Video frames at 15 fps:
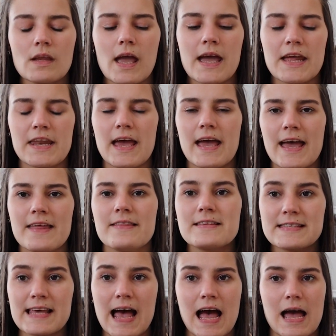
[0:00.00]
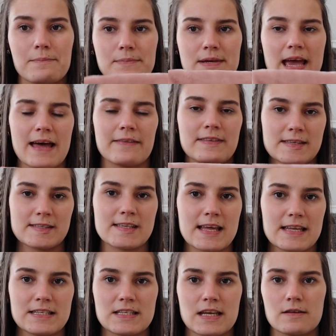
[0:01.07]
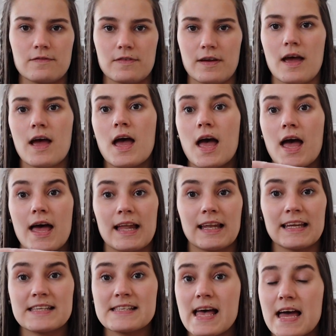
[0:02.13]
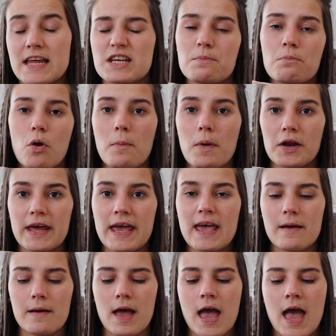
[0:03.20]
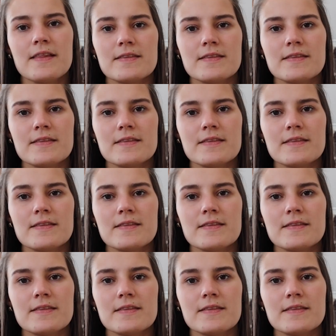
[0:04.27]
And at the time, it had the scent of her litter and her mum on it.